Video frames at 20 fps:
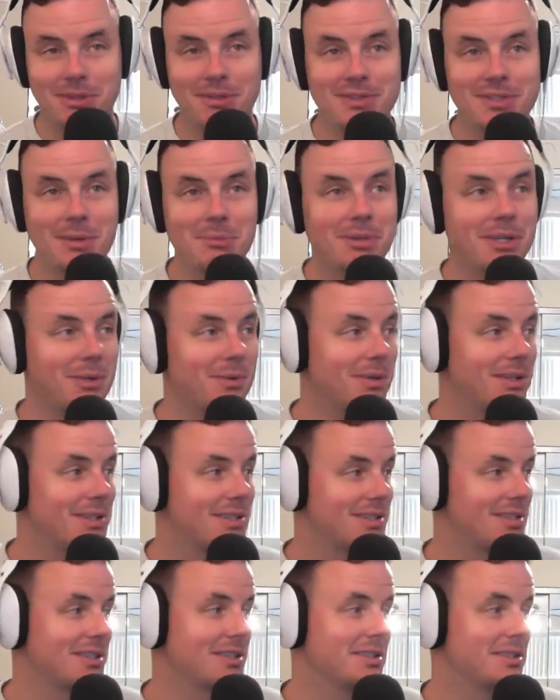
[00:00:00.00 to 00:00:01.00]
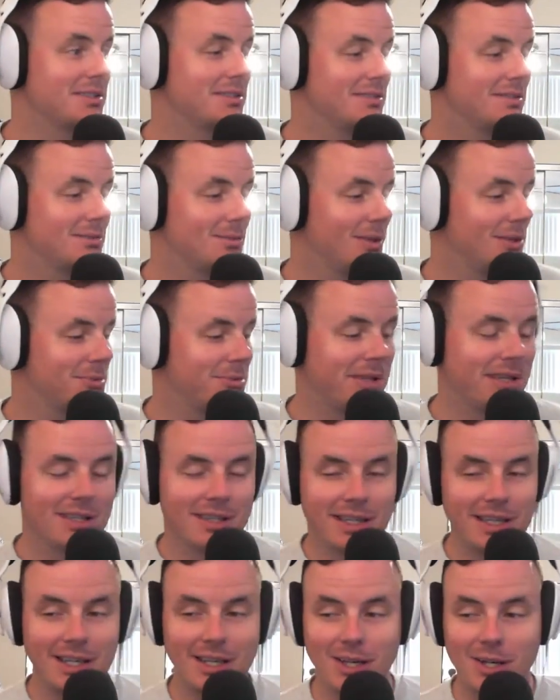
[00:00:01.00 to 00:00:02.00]
if somebody wants me to
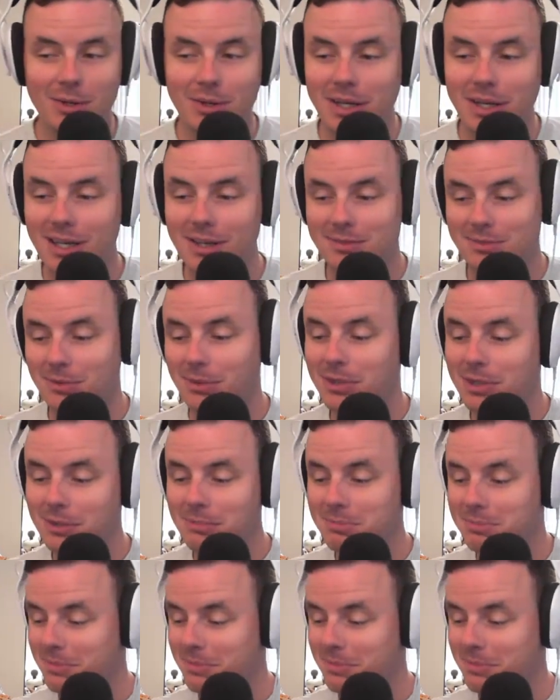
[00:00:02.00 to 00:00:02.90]
like go get it for them,